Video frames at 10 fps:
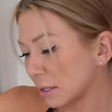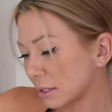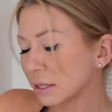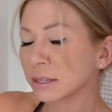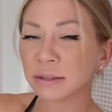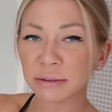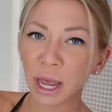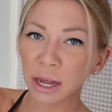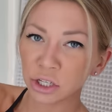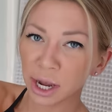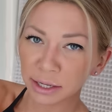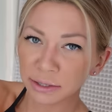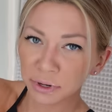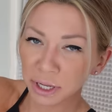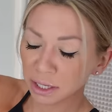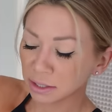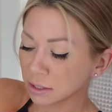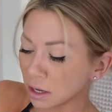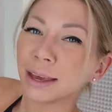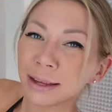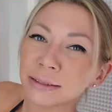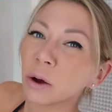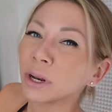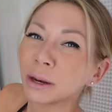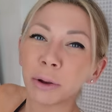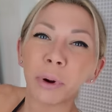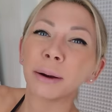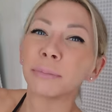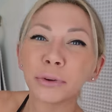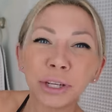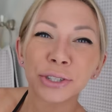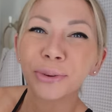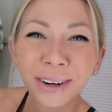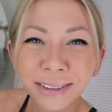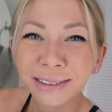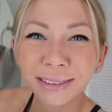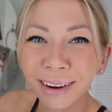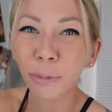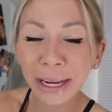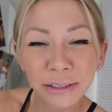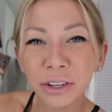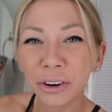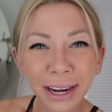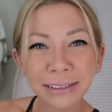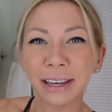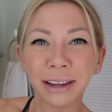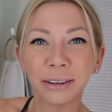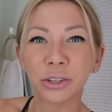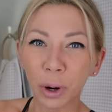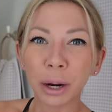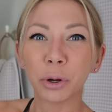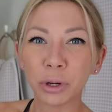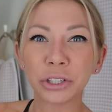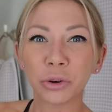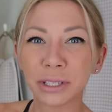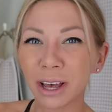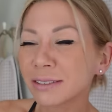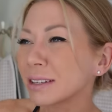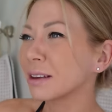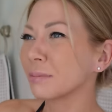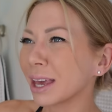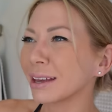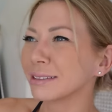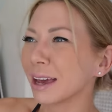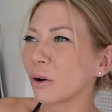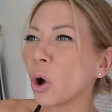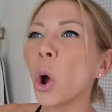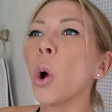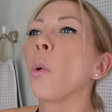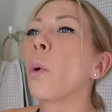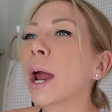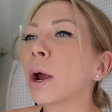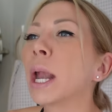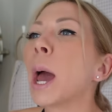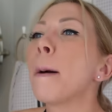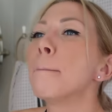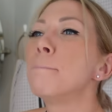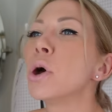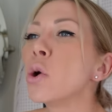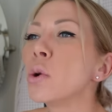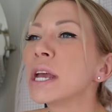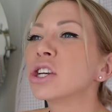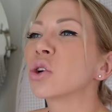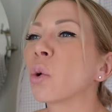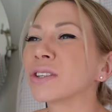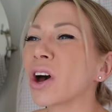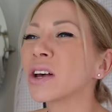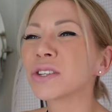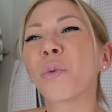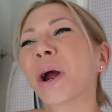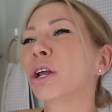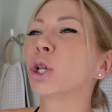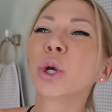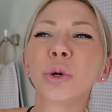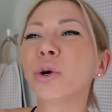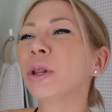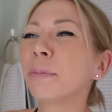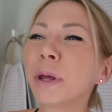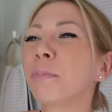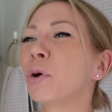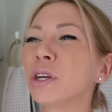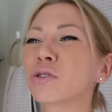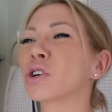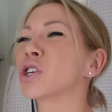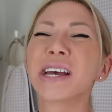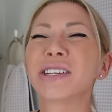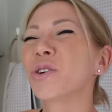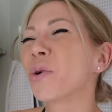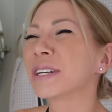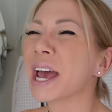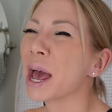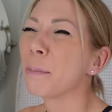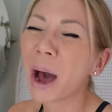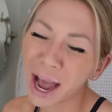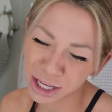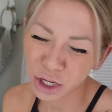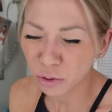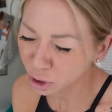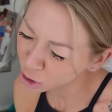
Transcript: This is, cotton jackets for kids. Kids don't need to be wearing booty shorts. Wait till you're 18 to wear booty shorts. I'll see some kids out wearing booty shorts. Also wearing Lululemon booty shorts. Is your dad buying you